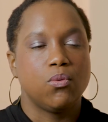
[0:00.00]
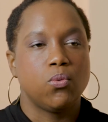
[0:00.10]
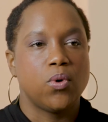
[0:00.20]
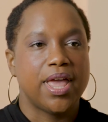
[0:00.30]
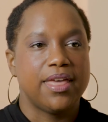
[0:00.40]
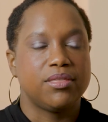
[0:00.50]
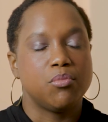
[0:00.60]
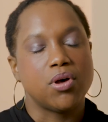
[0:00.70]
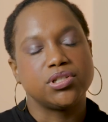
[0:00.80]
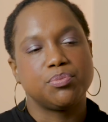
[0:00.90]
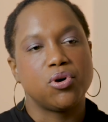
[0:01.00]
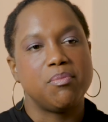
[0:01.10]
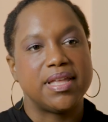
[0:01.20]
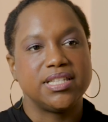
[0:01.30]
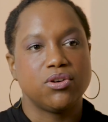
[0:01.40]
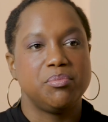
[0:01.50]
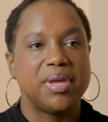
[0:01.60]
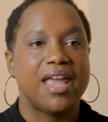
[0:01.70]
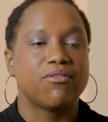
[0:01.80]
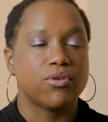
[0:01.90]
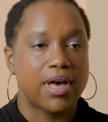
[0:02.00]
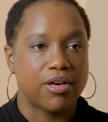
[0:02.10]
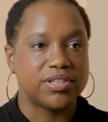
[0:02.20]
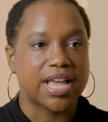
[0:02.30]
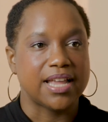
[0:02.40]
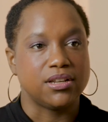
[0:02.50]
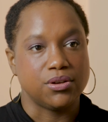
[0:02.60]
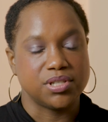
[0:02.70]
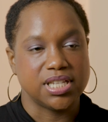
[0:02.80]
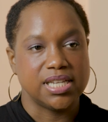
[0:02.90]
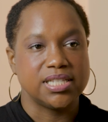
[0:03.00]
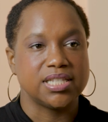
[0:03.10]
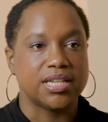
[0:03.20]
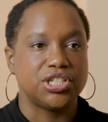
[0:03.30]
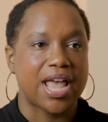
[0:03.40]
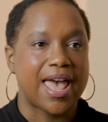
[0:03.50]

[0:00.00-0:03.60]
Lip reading: with multiple mental and behavioral health diagnoses such